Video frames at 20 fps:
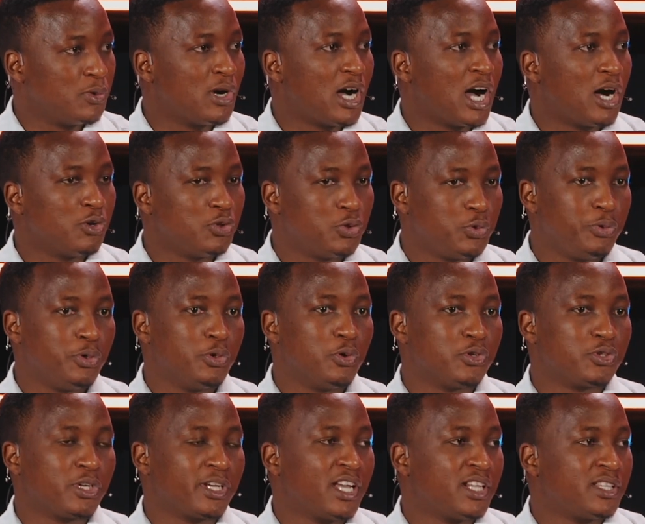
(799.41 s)
How do you
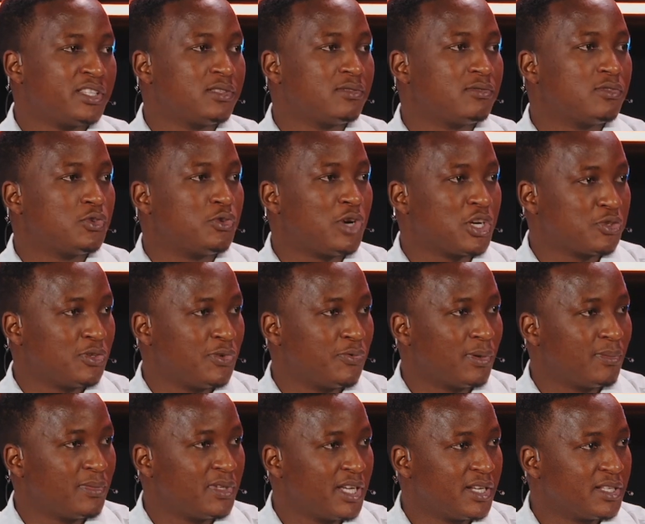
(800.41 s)
also get traction
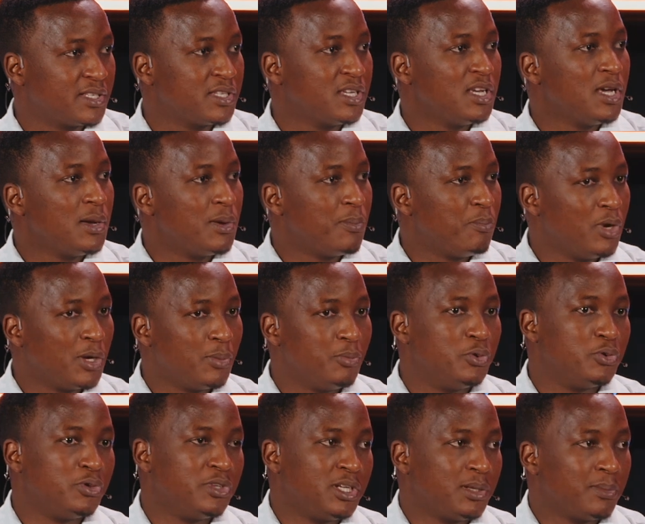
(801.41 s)
from that? We are
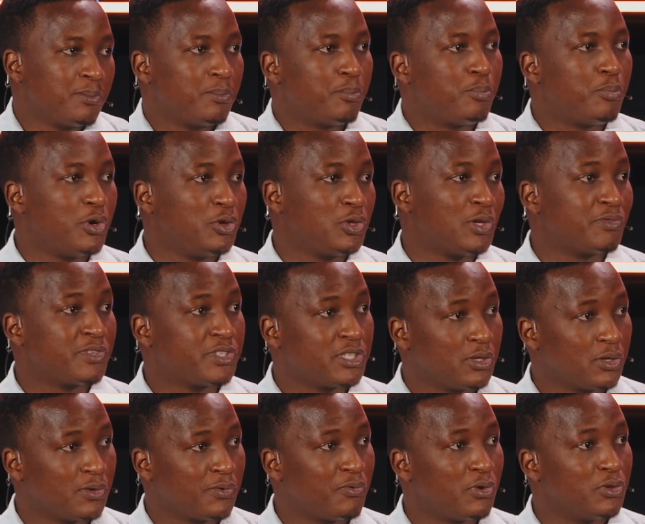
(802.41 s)
building point of
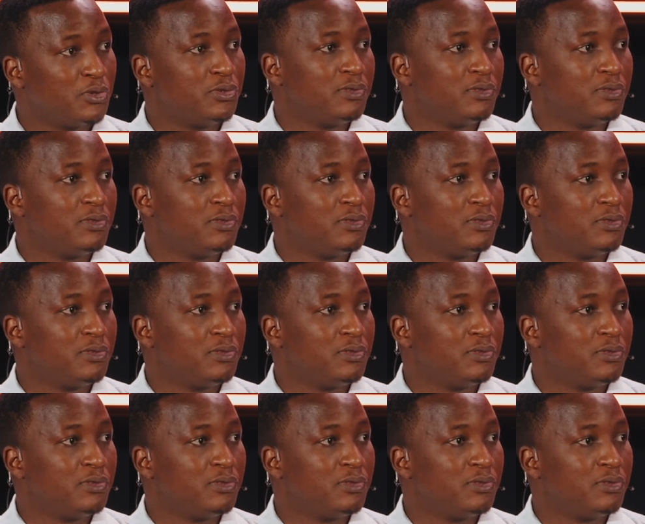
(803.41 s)
sale for